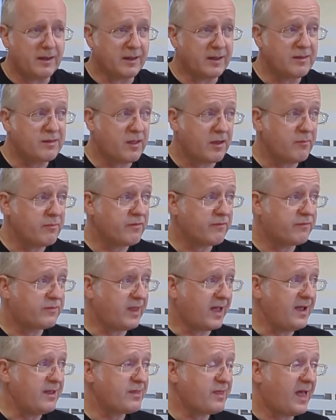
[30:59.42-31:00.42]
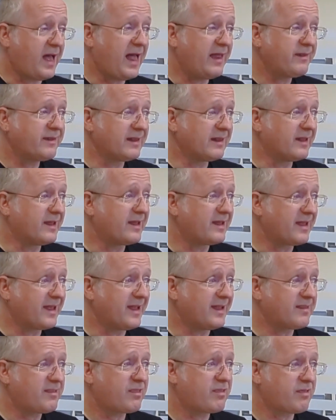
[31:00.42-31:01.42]
In terms of data
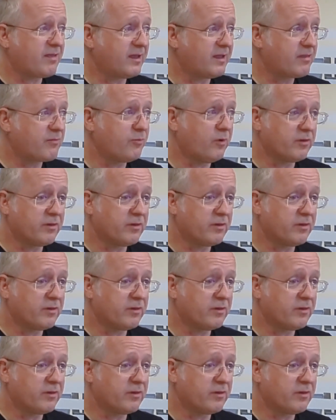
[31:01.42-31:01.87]
handling, it's